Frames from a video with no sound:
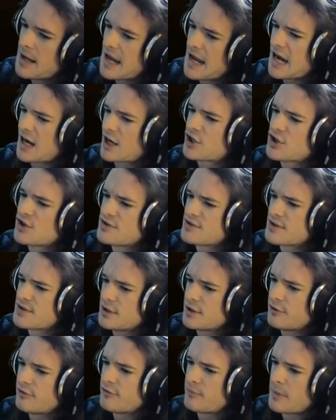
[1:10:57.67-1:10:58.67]
actions that
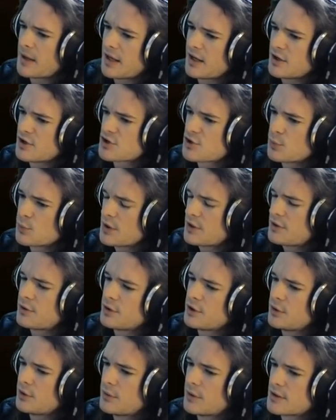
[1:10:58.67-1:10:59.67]
you've managed with
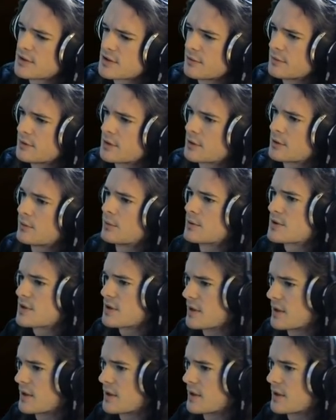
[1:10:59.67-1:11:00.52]
your units over the course of